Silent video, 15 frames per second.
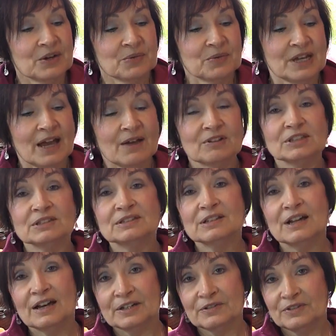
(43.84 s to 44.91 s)
We have a
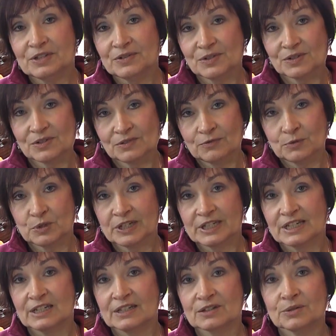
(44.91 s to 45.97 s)
lot of uses for it
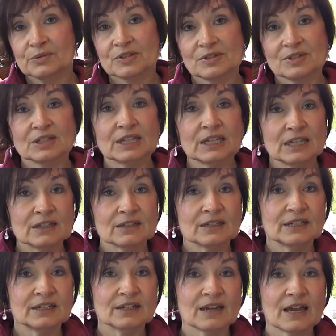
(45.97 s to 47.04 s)
in crystal
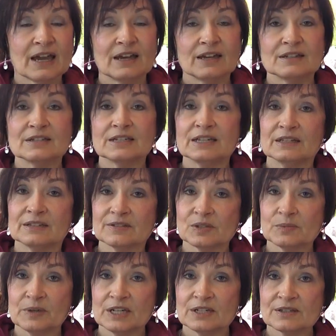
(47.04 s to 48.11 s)
healing and in
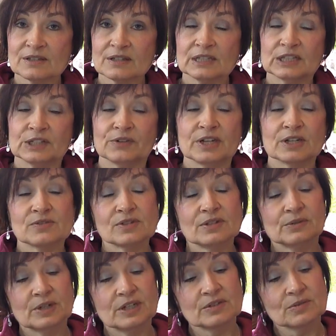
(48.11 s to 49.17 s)
space clearing,
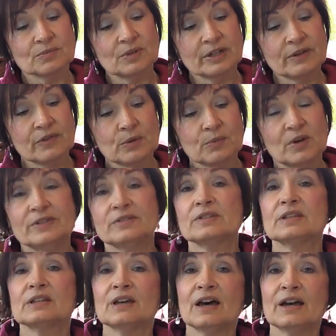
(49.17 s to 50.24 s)
so it's one of the ones
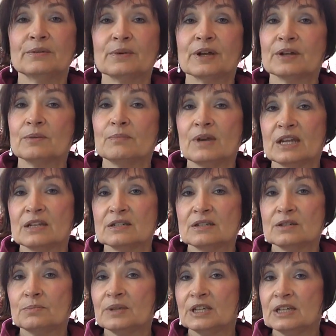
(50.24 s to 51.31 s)
that I recommend
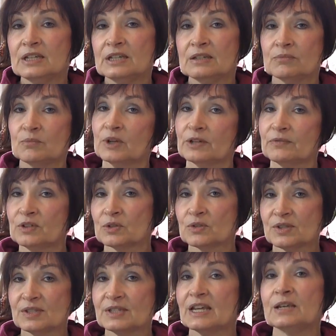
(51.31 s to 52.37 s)
to be one of your
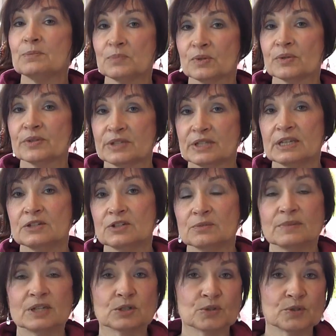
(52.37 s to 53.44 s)
staples in your
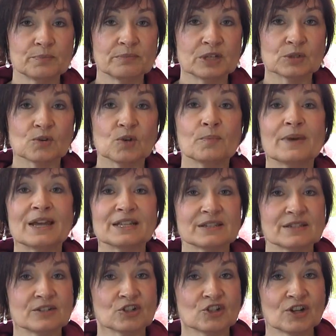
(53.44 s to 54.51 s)
mineral
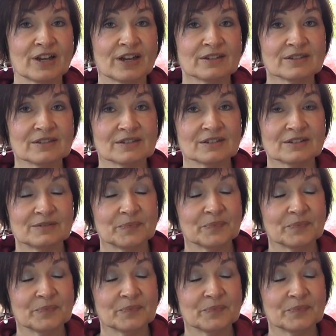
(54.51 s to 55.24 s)
medicine chest.